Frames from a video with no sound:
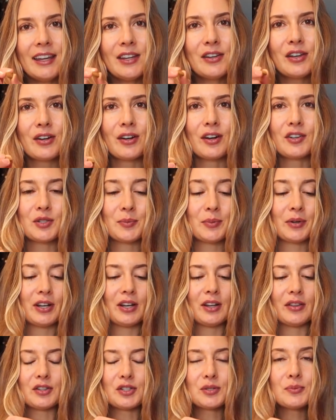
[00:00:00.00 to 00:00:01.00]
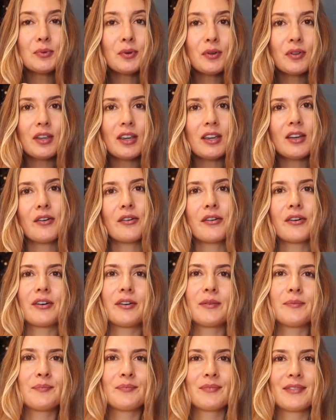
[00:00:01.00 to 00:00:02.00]
You can also put it in the smoothie
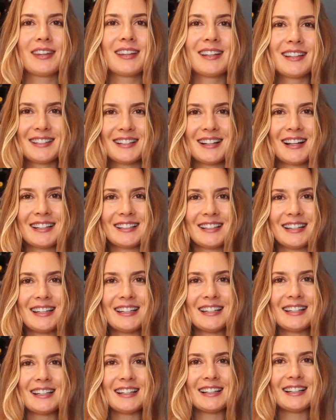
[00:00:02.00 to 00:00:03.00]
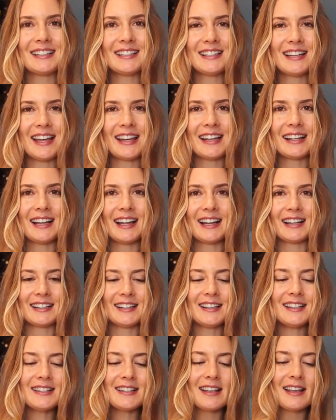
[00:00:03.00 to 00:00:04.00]
or like eat it, take it like
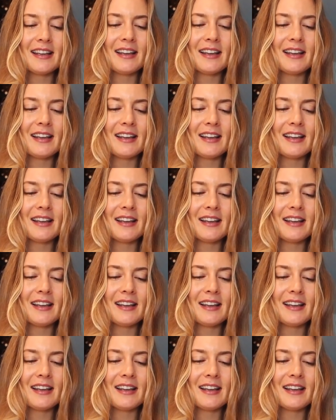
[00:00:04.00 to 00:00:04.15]
this.